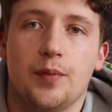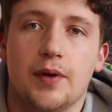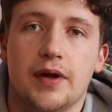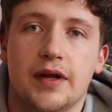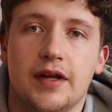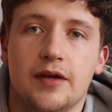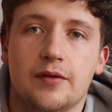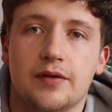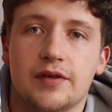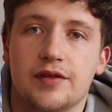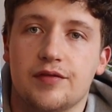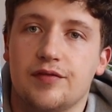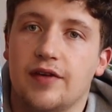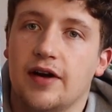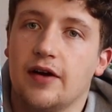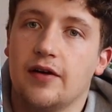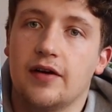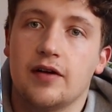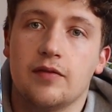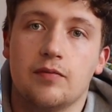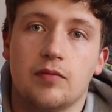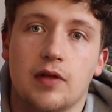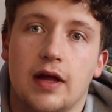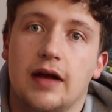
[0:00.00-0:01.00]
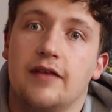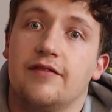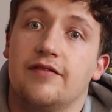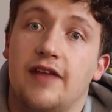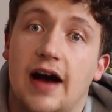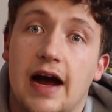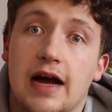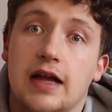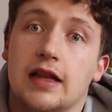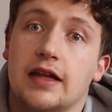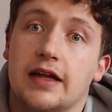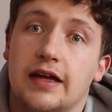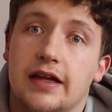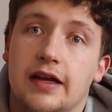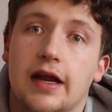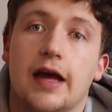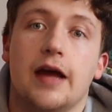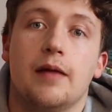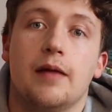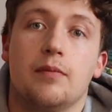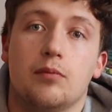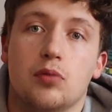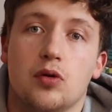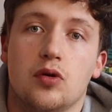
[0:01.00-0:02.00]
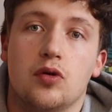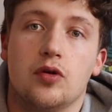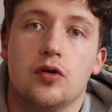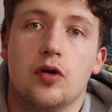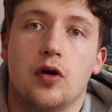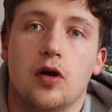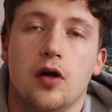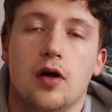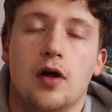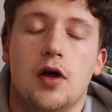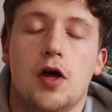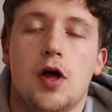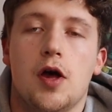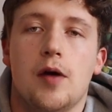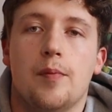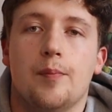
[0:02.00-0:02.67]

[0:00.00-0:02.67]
but he was very like violent and brutal.